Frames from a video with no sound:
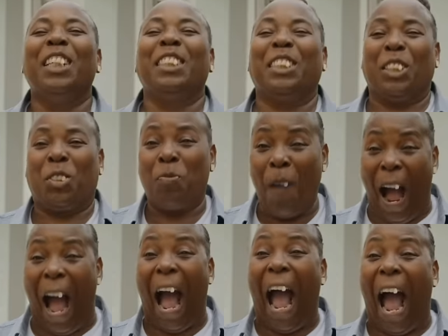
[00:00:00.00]
This is
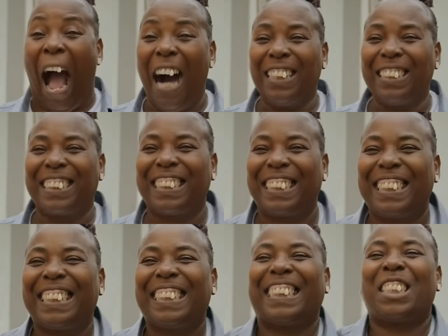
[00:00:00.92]
my house.
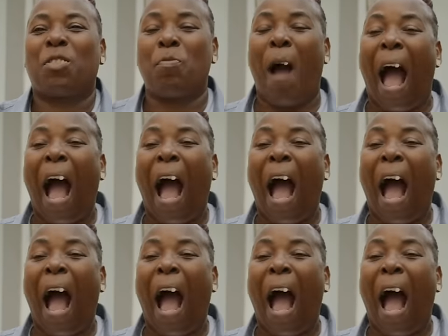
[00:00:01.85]
This is my